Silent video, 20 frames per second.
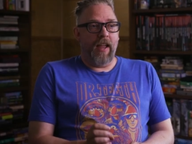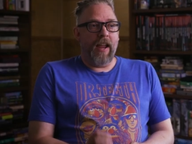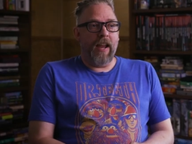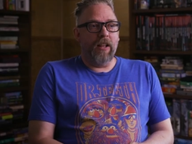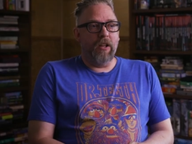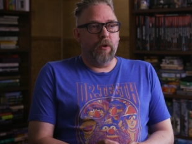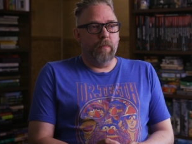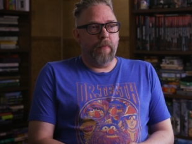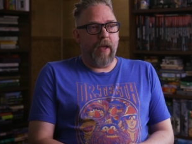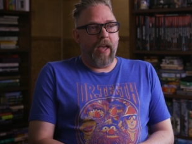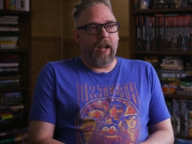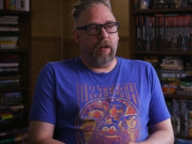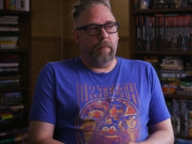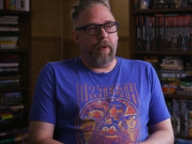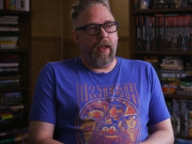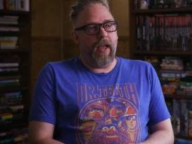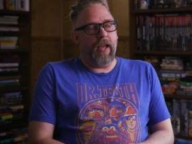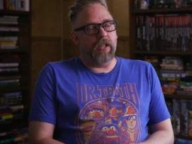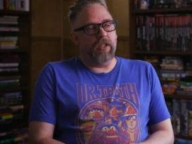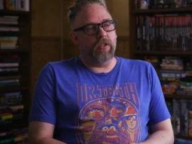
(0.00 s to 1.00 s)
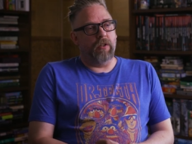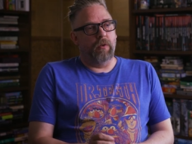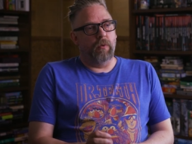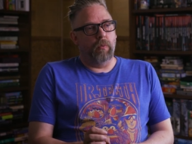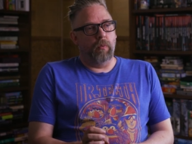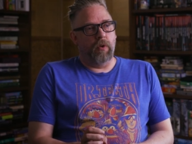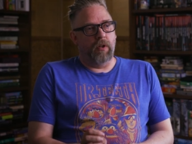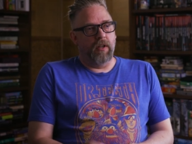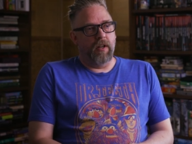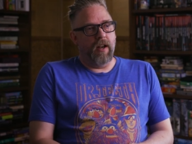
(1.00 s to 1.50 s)
Halo Battle Pass
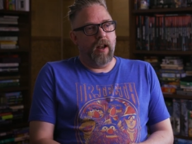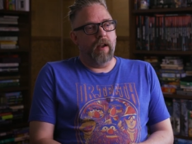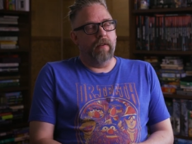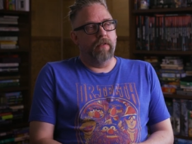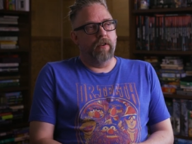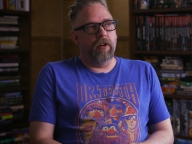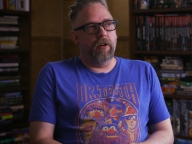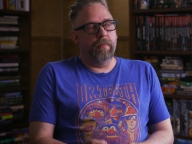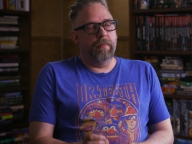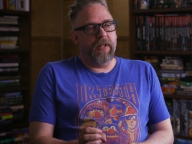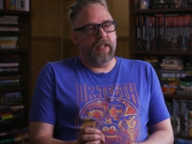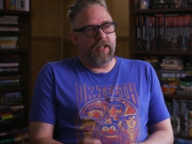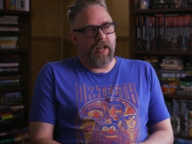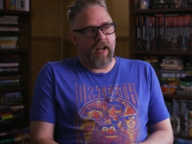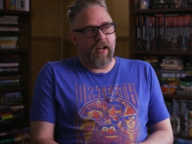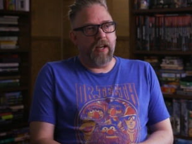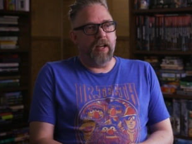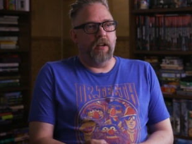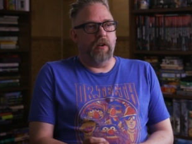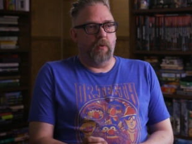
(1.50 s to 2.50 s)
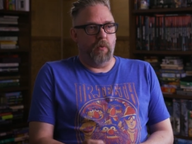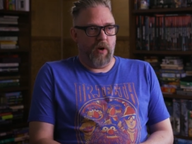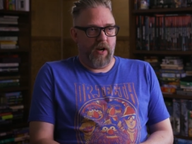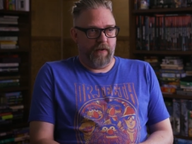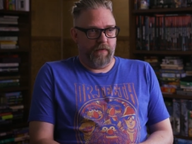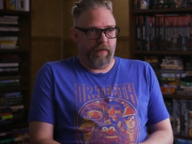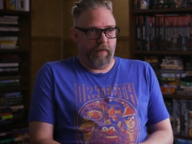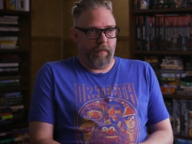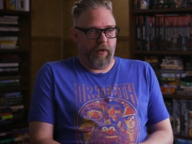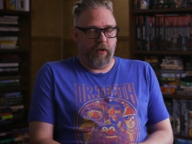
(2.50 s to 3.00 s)
will never be taken away
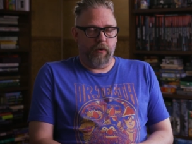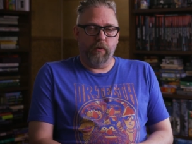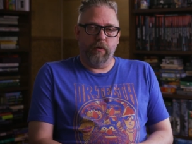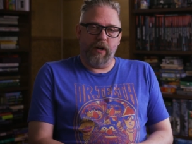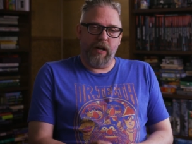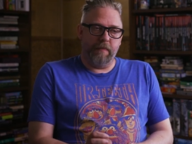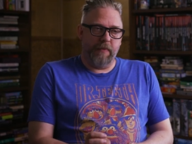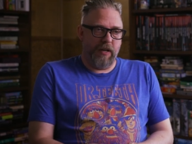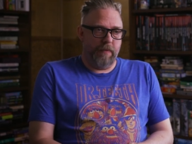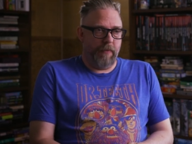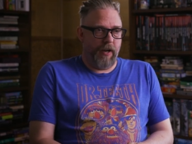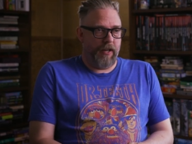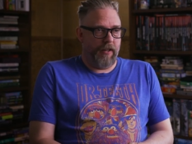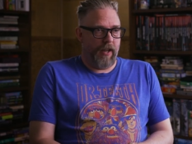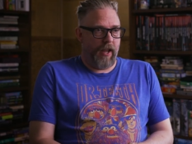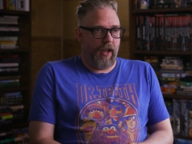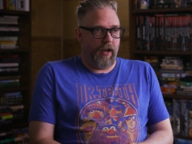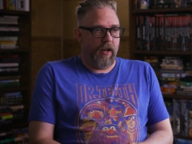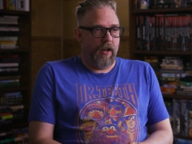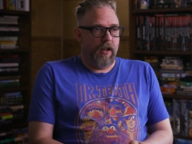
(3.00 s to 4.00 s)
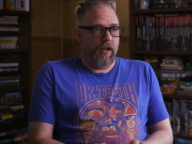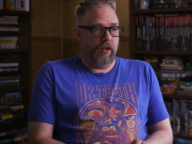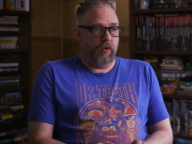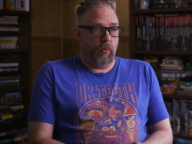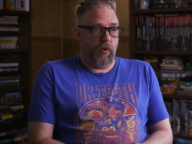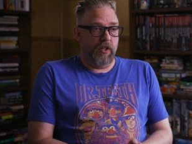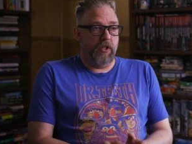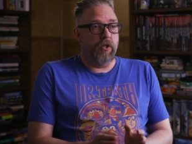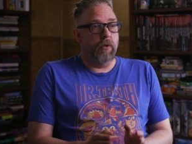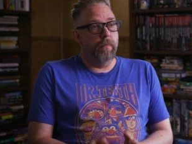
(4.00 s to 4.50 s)
from you. And what I mean by that is
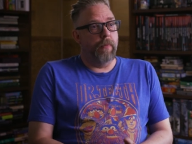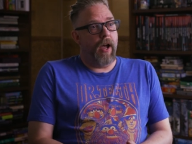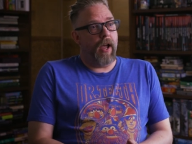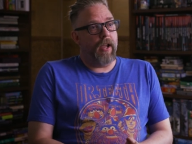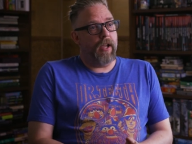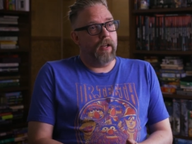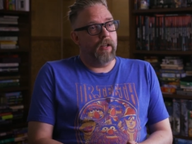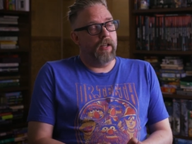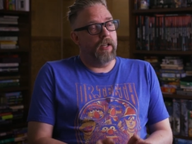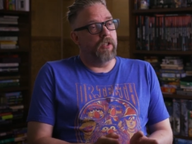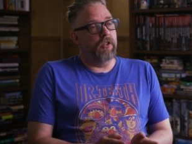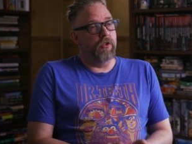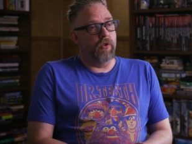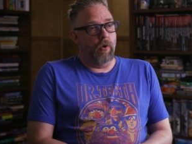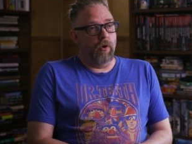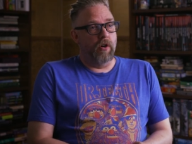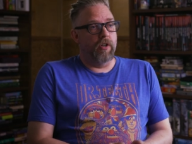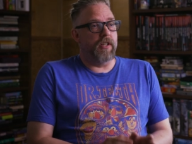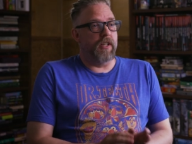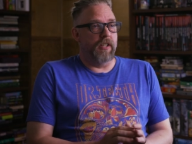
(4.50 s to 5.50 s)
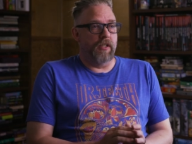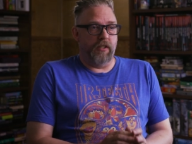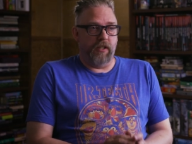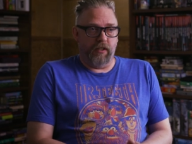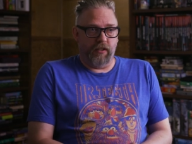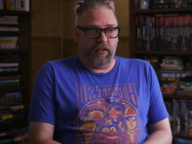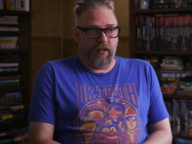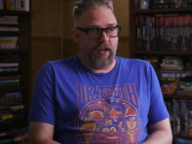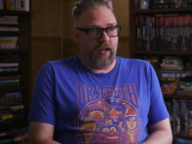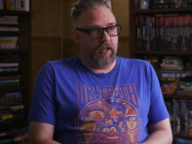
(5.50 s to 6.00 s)
once you buy it, it's yours and
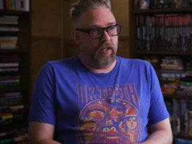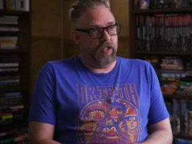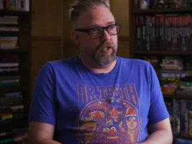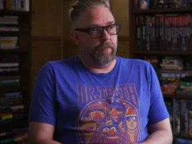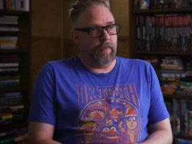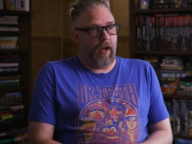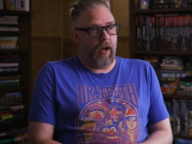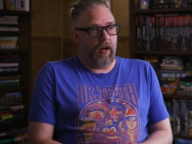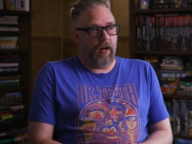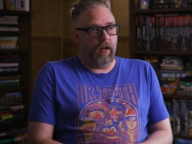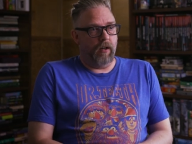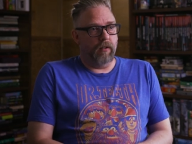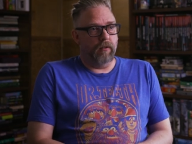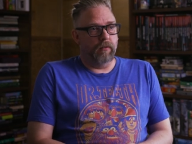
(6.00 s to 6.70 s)
does not expire.